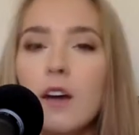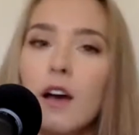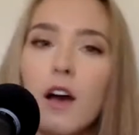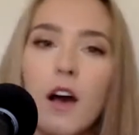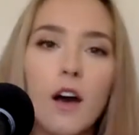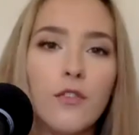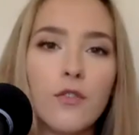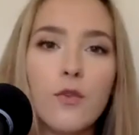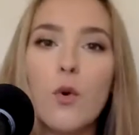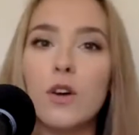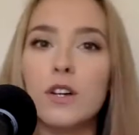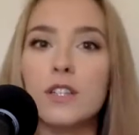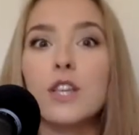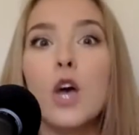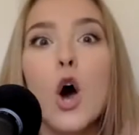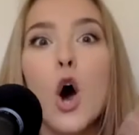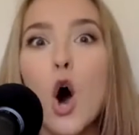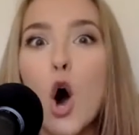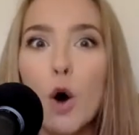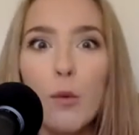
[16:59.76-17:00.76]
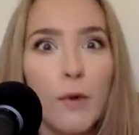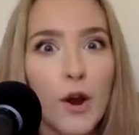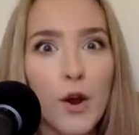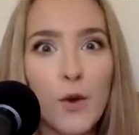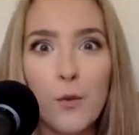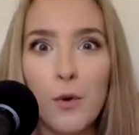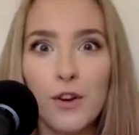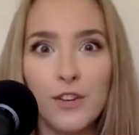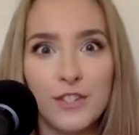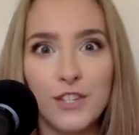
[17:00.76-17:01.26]
of course, hallmark
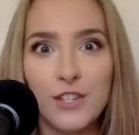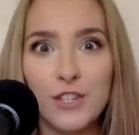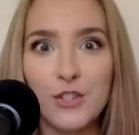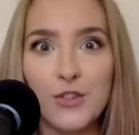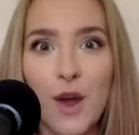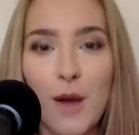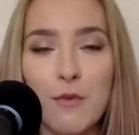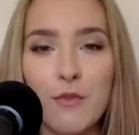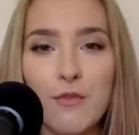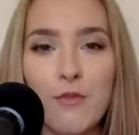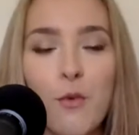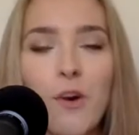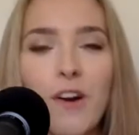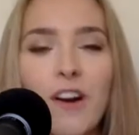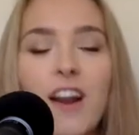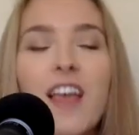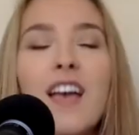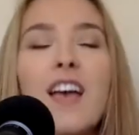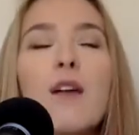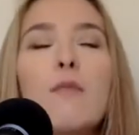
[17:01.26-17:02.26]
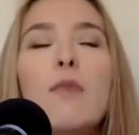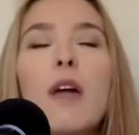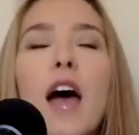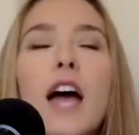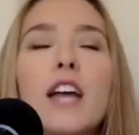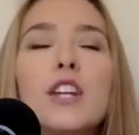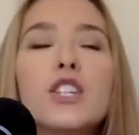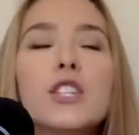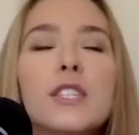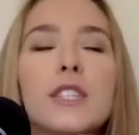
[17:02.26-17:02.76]
words to describe a 4, but
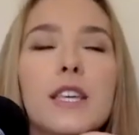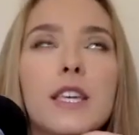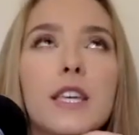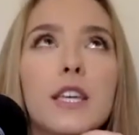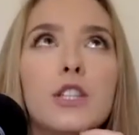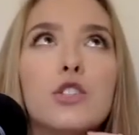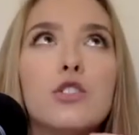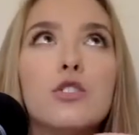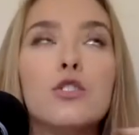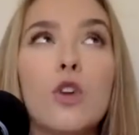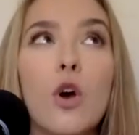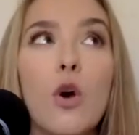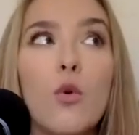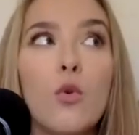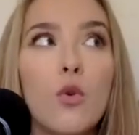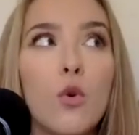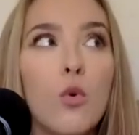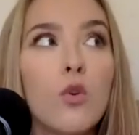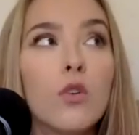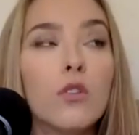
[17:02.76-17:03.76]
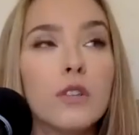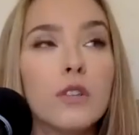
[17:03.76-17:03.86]
I just think it's so cool.